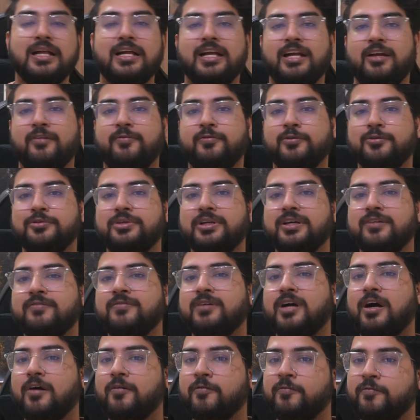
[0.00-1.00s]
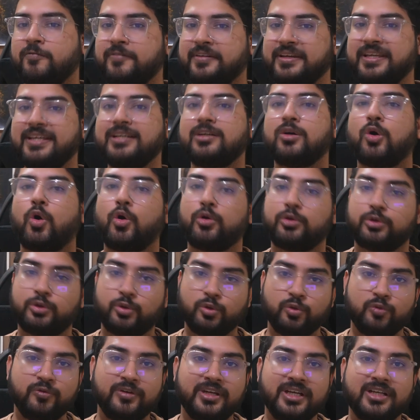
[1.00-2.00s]
if you give a week or
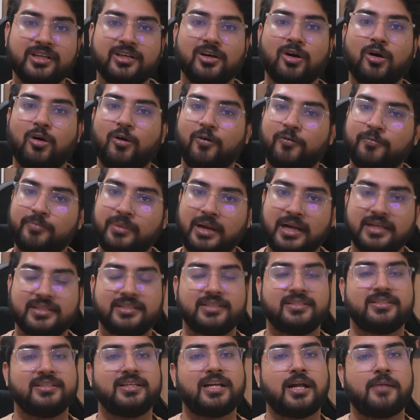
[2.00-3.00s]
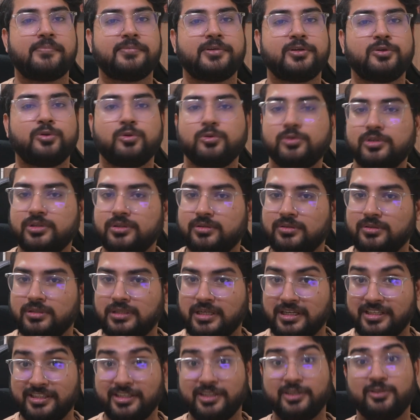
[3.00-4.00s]
two week of practicing aptitude
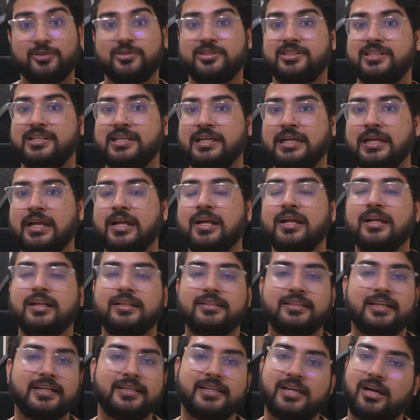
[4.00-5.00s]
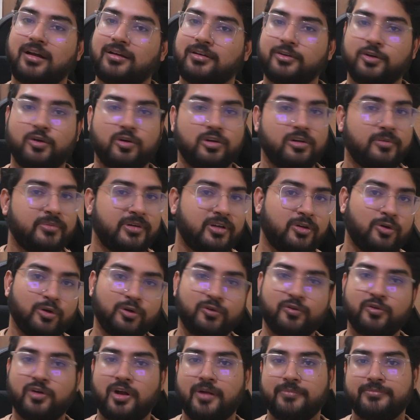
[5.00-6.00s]
continuously then yeah you're going to be good
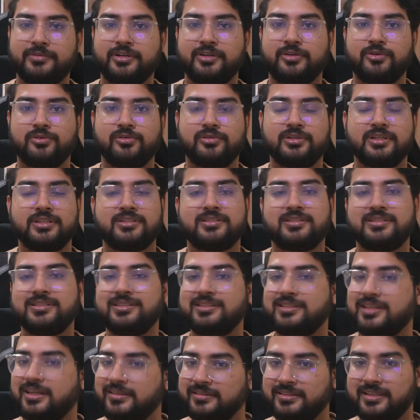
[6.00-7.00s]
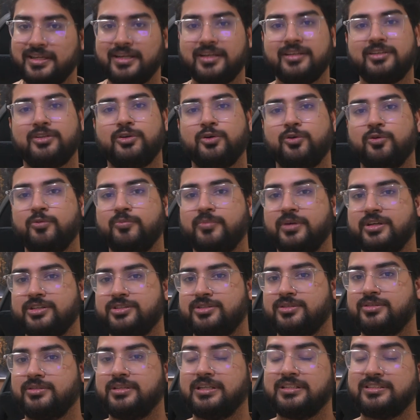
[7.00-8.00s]
for aptitude it's nothing too much
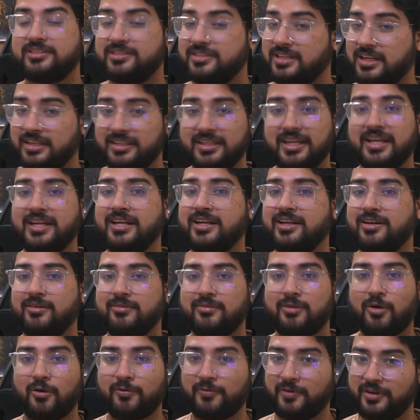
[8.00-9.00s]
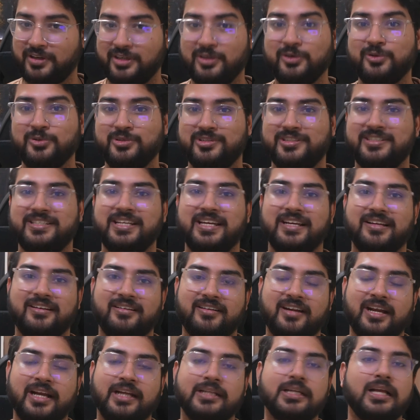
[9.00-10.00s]
it's nothing of a huge deal
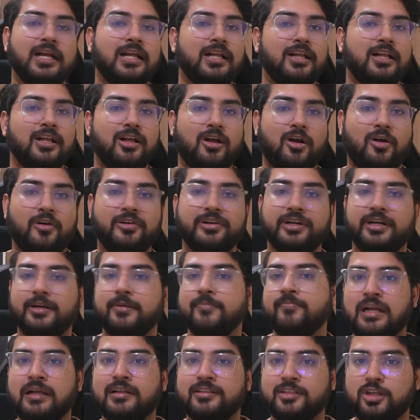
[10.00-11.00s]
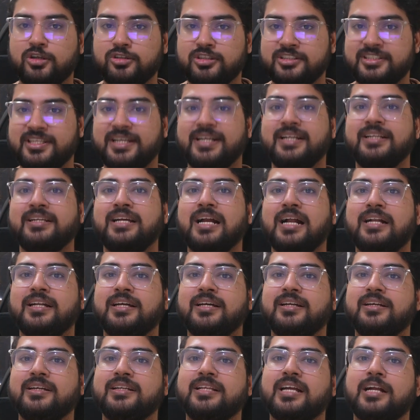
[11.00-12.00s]
right all right now the second
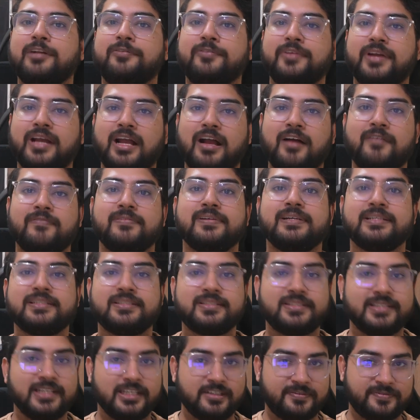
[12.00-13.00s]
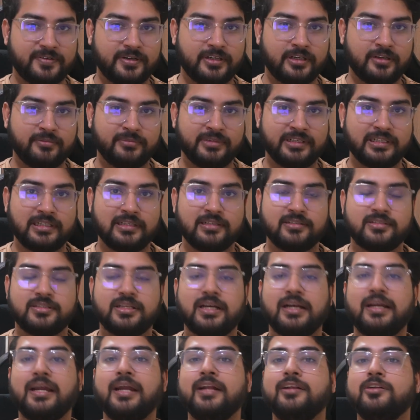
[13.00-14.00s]
category that we have is cs fundamentals
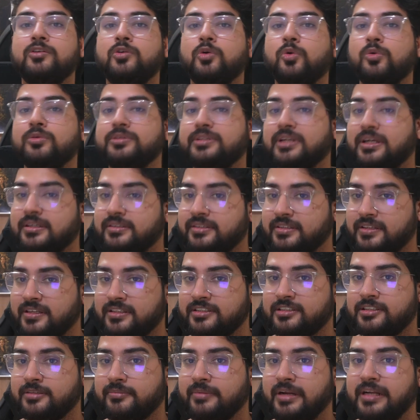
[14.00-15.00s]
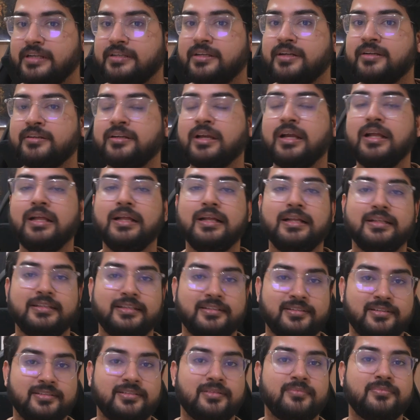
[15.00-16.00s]
again don't underestimate it
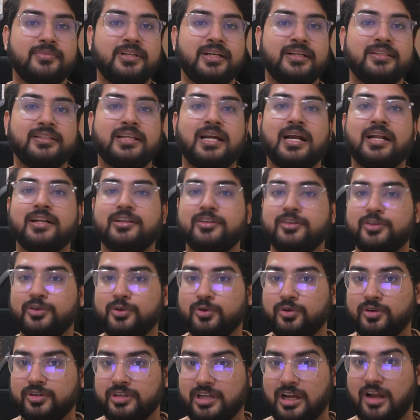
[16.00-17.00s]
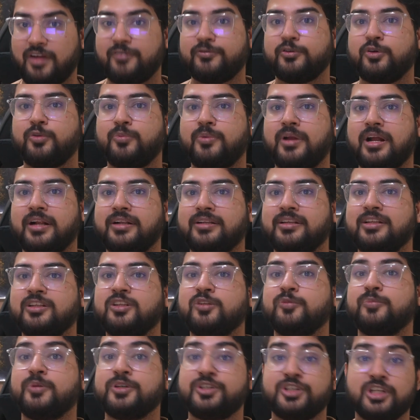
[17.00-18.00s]
this is something that you're going to have to practice
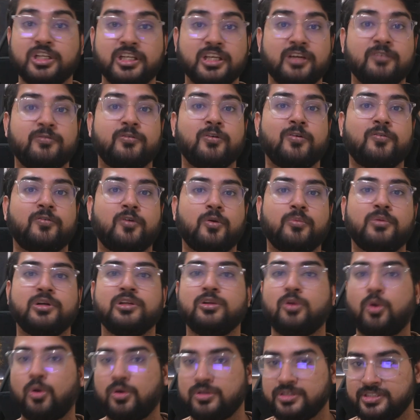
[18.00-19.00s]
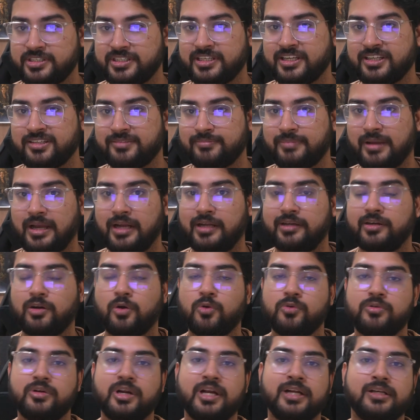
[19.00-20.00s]
especially if you're from a non cs
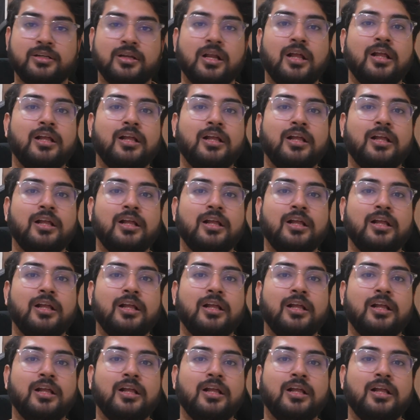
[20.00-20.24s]
background right